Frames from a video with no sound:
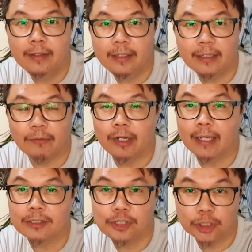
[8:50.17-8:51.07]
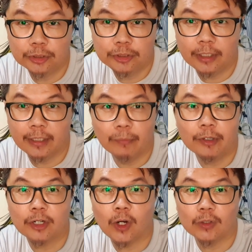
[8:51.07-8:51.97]
think that we're like children. They
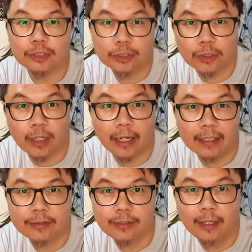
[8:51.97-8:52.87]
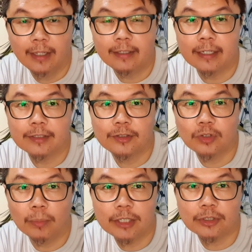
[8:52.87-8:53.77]
want to control us. There's
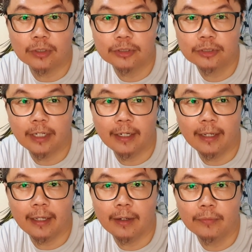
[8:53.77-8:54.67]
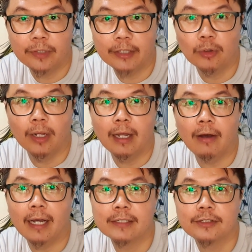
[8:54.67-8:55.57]
so much control that they don't
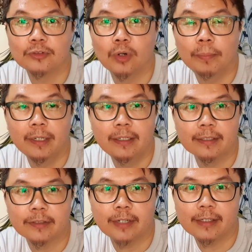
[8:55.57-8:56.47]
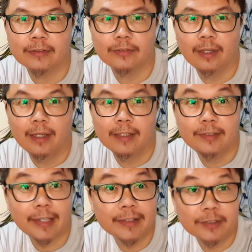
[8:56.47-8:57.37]
allow us to openly discuss
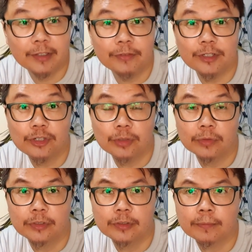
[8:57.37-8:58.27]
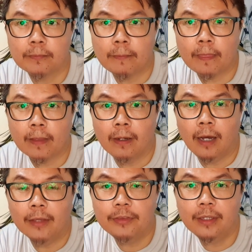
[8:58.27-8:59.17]
sensitive issues.
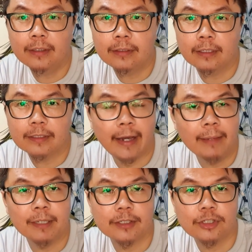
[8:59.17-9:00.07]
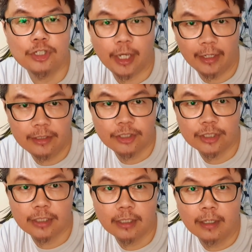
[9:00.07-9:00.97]
I think the time has
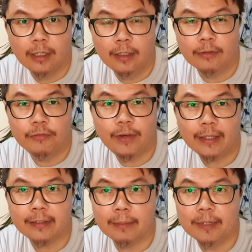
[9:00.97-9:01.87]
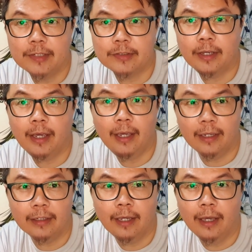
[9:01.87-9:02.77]
changed. The fact that Minister
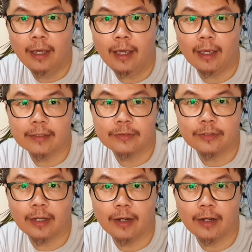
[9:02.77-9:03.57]
Heng has